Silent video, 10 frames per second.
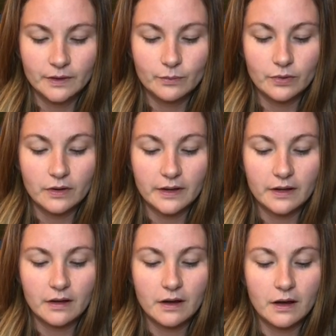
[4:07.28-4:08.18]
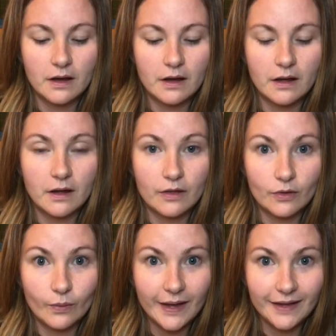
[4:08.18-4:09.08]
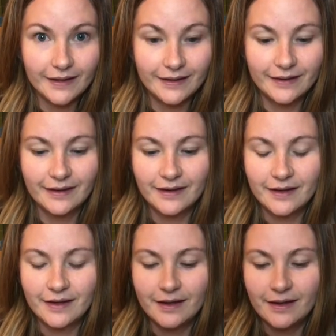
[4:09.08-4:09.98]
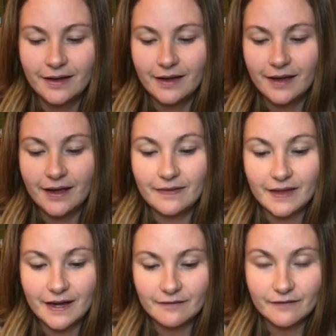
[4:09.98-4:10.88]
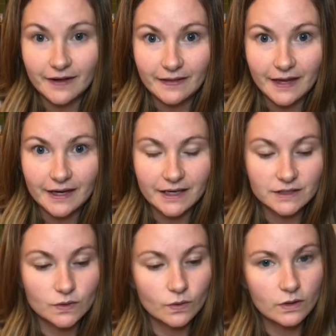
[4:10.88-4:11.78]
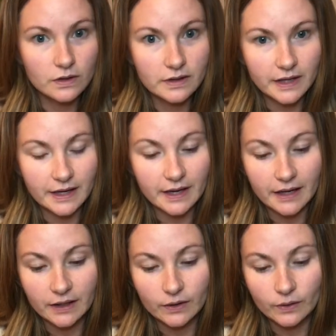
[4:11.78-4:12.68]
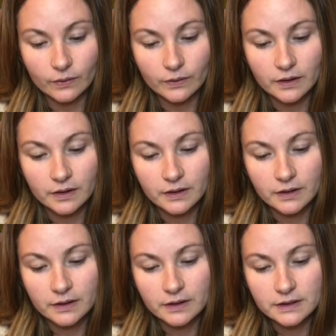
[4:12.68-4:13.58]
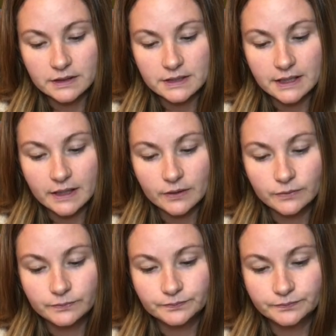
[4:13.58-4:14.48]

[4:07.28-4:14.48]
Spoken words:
pull it all the way, and then I find that next hole, and I go down,